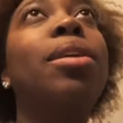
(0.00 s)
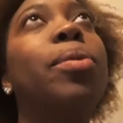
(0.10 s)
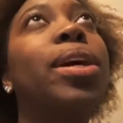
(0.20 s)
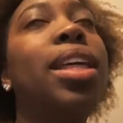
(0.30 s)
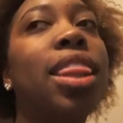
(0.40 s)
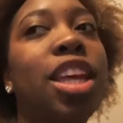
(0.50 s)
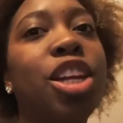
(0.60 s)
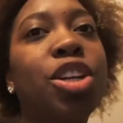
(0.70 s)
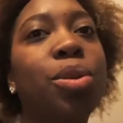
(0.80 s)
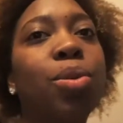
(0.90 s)
With the
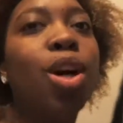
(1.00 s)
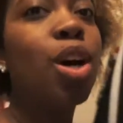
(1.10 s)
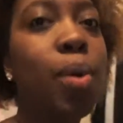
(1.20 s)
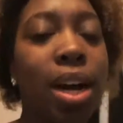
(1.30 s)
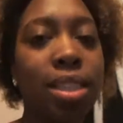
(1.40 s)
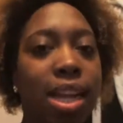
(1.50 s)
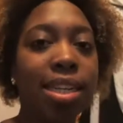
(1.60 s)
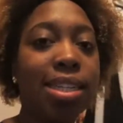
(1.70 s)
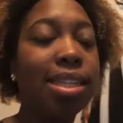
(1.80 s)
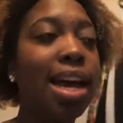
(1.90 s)
new co-wash that I
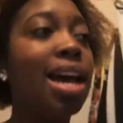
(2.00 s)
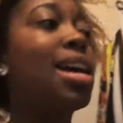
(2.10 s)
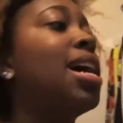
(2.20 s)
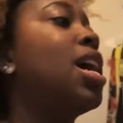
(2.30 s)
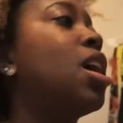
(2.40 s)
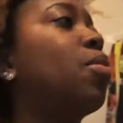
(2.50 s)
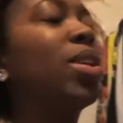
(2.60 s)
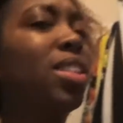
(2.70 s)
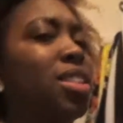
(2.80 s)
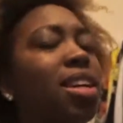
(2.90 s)
just got,
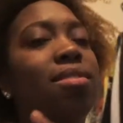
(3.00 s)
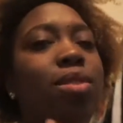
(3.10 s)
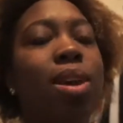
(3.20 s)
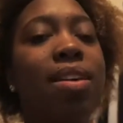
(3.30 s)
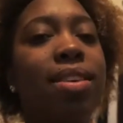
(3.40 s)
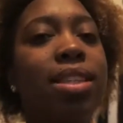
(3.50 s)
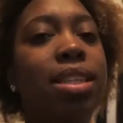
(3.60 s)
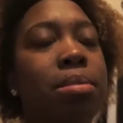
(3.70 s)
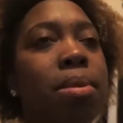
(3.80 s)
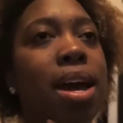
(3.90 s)
which if you haven't
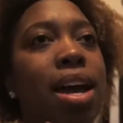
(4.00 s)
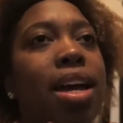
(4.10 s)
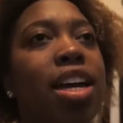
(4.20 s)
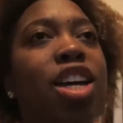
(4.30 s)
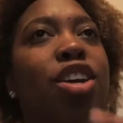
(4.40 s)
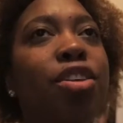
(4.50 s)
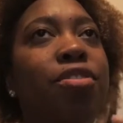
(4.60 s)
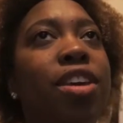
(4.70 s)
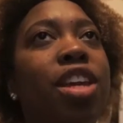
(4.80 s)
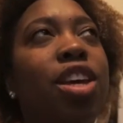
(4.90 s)
seen my new
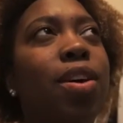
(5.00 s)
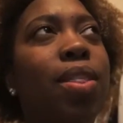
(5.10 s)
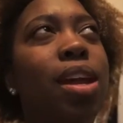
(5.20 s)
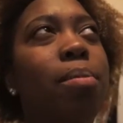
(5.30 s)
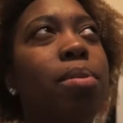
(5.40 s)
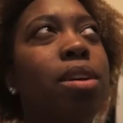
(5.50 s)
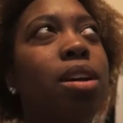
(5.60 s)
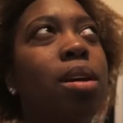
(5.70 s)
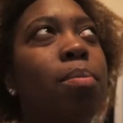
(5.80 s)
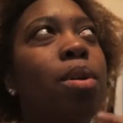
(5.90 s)
video that I put
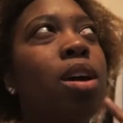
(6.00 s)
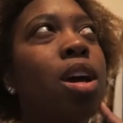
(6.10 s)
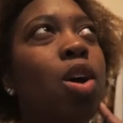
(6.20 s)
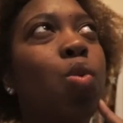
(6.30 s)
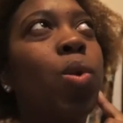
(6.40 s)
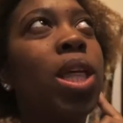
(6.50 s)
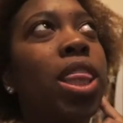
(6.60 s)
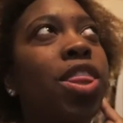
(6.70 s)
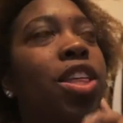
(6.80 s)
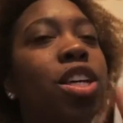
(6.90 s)
up with
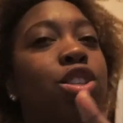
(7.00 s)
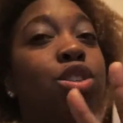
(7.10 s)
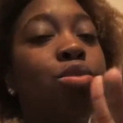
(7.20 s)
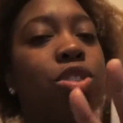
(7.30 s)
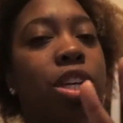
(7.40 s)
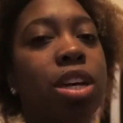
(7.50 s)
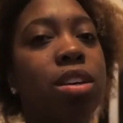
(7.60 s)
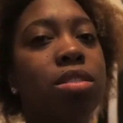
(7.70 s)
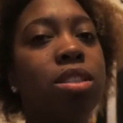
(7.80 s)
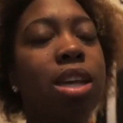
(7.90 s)
the two
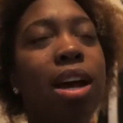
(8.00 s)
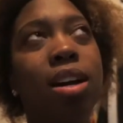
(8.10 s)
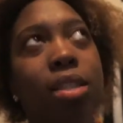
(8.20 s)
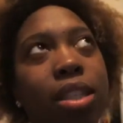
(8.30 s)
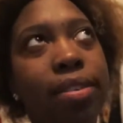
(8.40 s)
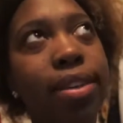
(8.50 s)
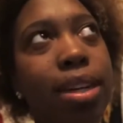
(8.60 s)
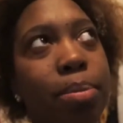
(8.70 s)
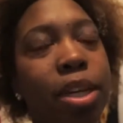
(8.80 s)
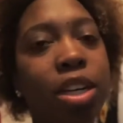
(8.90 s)
gels, I'll leave it
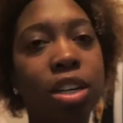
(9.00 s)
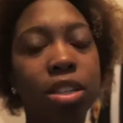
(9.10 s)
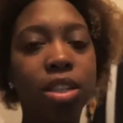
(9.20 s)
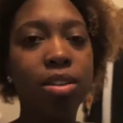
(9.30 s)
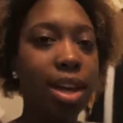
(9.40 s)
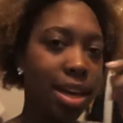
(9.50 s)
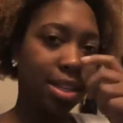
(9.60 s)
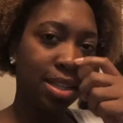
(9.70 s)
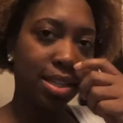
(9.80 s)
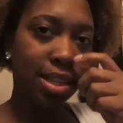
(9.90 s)
up here so you guys
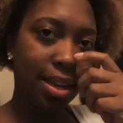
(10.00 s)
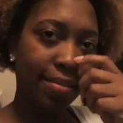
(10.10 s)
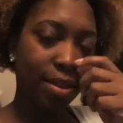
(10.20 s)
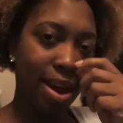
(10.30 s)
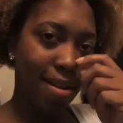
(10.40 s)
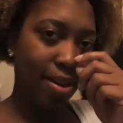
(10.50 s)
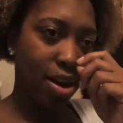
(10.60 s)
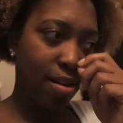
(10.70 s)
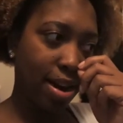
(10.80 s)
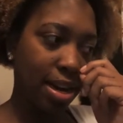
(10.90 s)
can see if you haven't
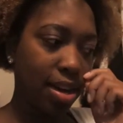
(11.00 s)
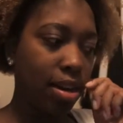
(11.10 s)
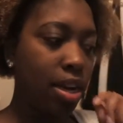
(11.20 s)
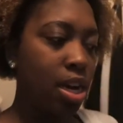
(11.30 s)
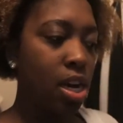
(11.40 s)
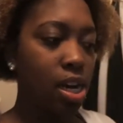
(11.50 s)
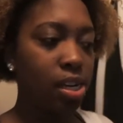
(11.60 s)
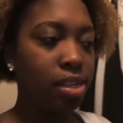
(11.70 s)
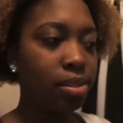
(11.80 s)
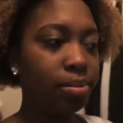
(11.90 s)
already.
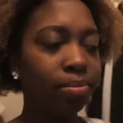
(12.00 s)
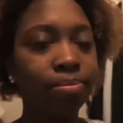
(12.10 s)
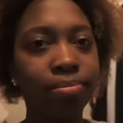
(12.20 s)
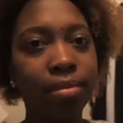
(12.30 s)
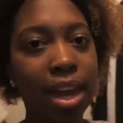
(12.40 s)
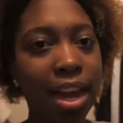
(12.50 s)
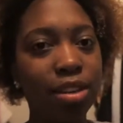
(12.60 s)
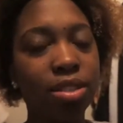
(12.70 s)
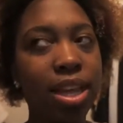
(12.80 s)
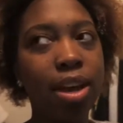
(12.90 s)
I
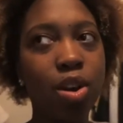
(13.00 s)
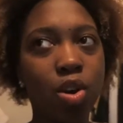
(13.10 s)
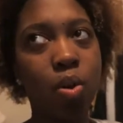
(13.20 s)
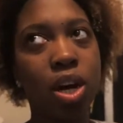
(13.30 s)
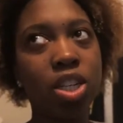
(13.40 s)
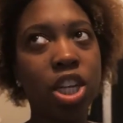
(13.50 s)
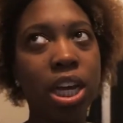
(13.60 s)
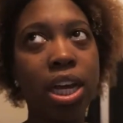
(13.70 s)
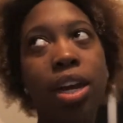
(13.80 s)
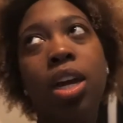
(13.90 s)
used that co-wash
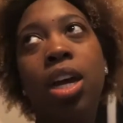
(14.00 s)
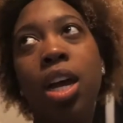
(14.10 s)
again.